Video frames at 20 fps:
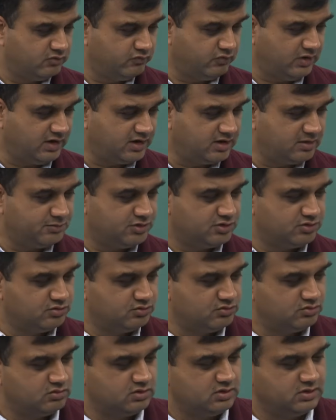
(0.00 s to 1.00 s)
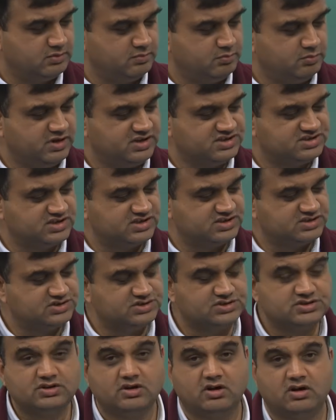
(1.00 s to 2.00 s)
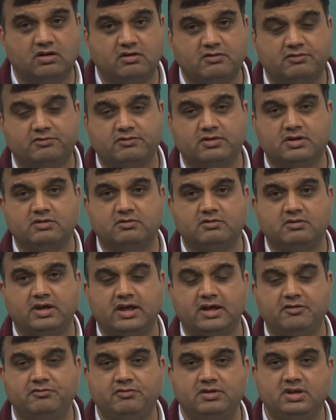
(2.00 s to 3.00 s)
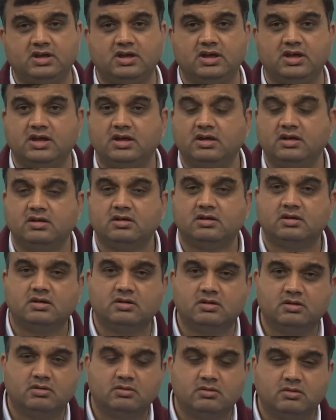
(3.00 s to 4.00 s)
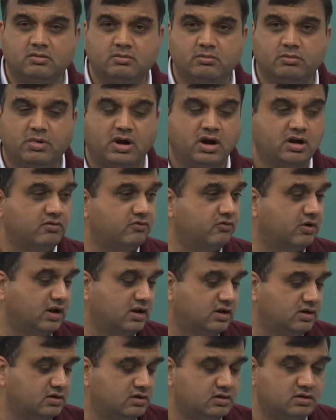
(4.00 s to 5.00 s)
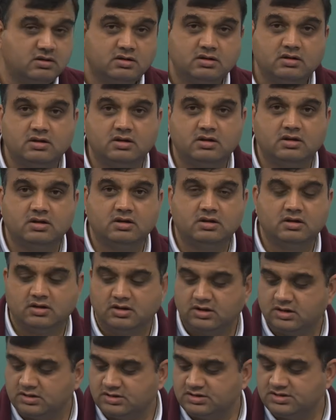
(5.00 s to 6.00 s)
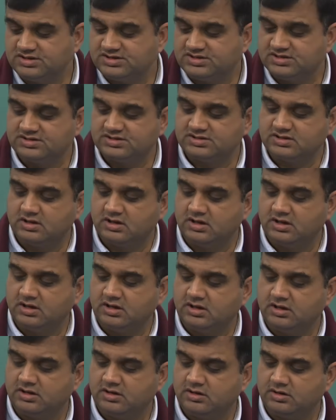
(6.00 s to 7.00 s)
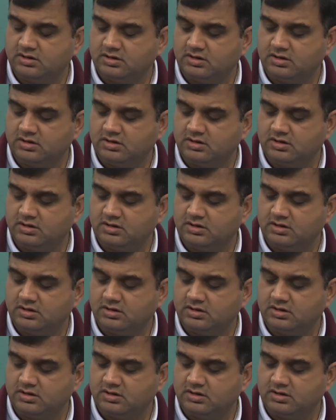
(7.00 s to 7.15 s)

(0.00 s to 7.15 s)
welcome to Basics of FEA Part 1. This is a